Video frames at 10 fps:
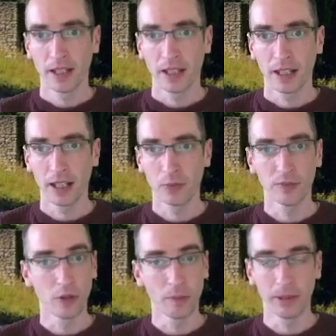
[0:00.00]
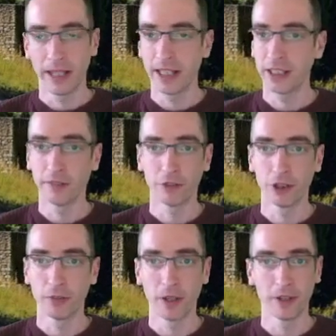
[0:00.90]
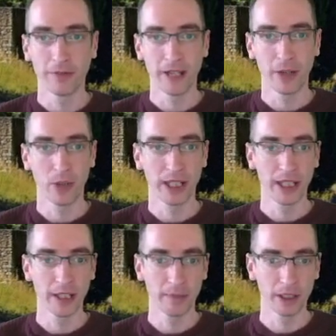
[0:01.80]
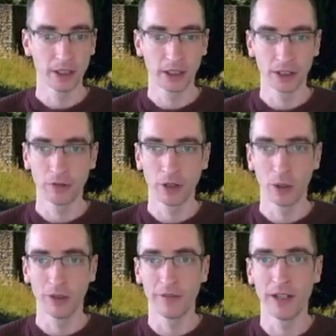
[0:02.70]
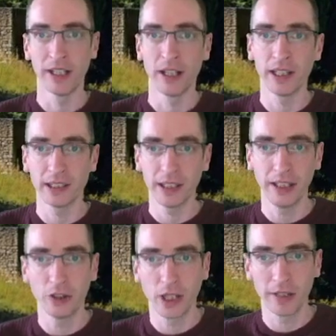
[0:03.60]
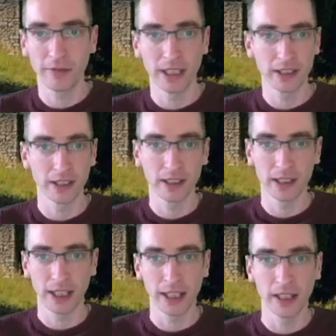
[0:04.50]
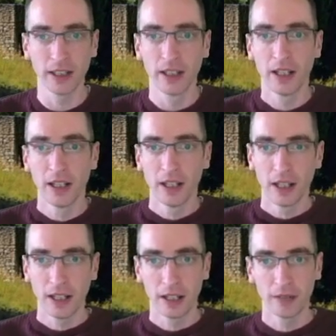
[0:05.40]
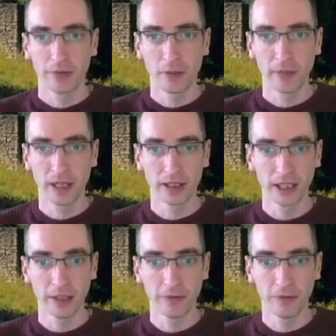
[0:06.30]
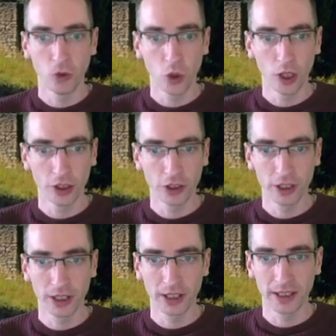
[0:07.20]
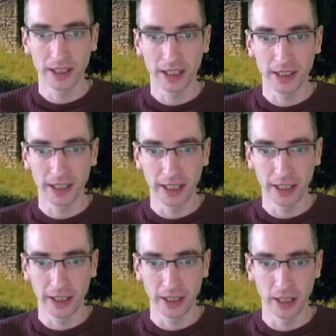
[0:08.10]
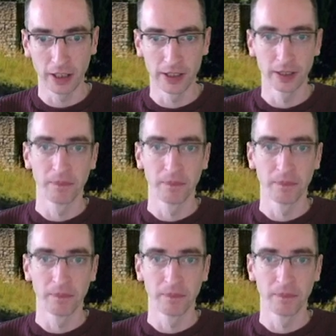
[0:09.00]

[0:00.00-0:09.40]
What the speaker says: And we've got plenty of room on the fairway here, but it does roll very nicely. Drive distance here from middle tee of 416 yards.